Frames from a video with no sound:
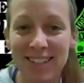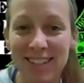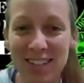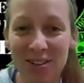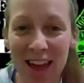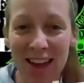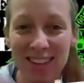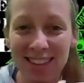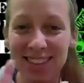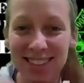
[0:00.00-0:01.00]
See you
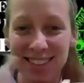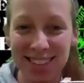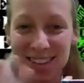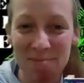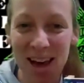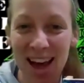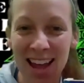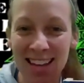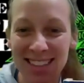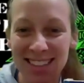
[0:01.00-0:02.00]
then.
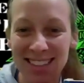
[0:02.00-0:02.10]
Bye.